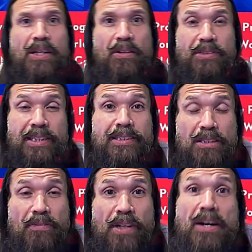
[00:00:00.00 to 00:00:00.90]
Jose
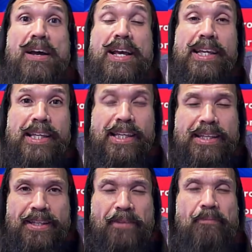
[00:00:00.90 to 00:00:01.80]
Silva,
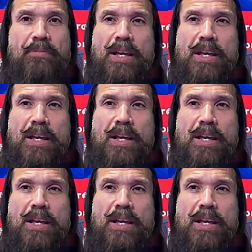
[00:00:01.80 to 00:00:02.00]
he